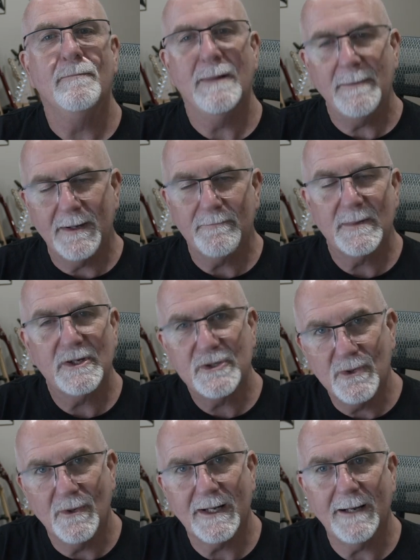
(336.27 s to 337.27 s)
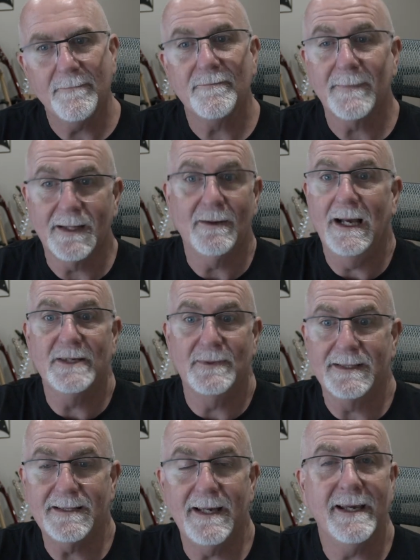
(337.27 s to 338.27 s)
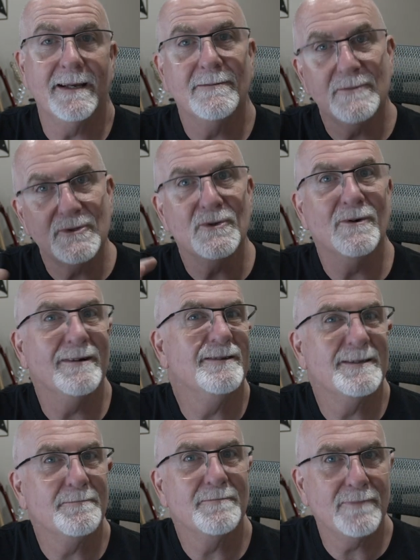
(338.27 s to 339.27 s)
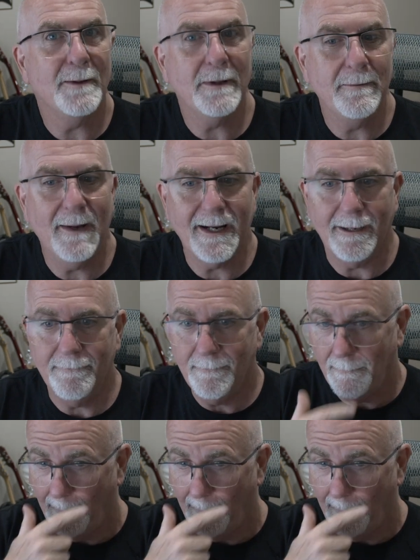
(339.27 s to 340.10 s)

Remember, shorter, as we're seeing, shorter is probably better.